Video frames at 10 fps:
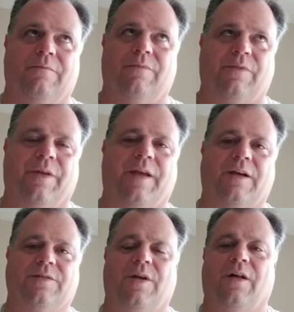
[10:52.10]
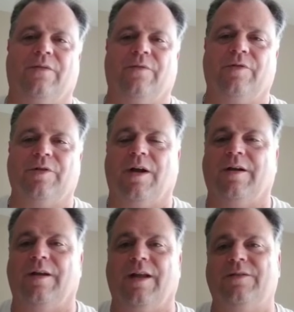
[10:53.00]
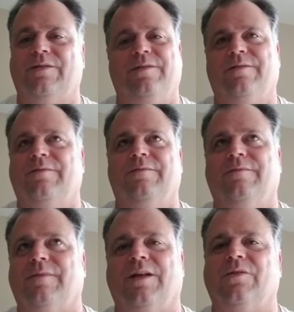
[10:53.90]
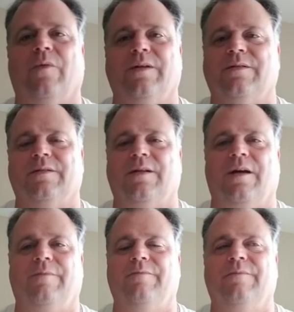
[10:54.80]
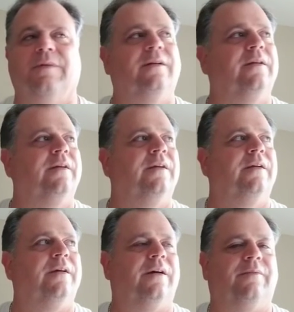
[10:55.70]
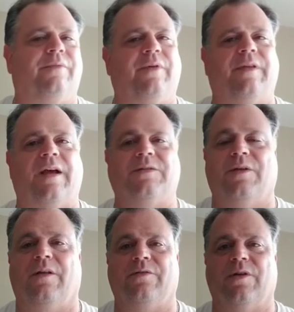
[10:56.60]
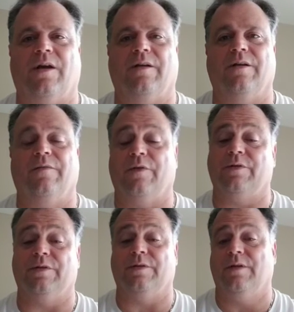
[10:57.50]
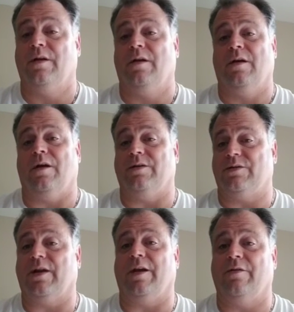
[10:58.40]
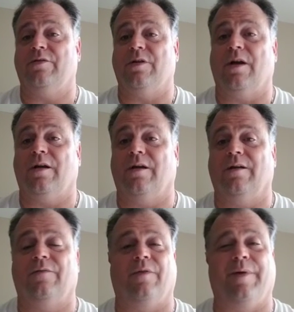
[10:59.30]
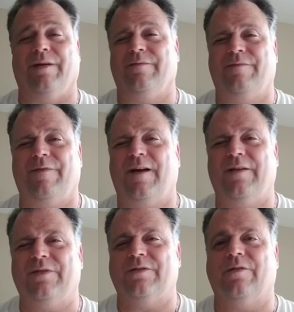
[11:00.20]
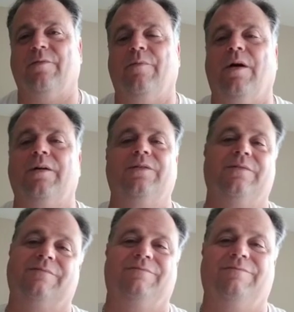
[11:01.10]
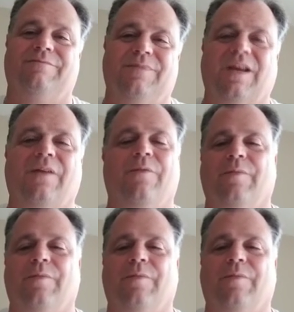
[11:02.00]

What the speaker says: $3,000 for a shotgun. That's a waste of time. $3,000 shotgun versus a standard shotgun for about $500-600. Save your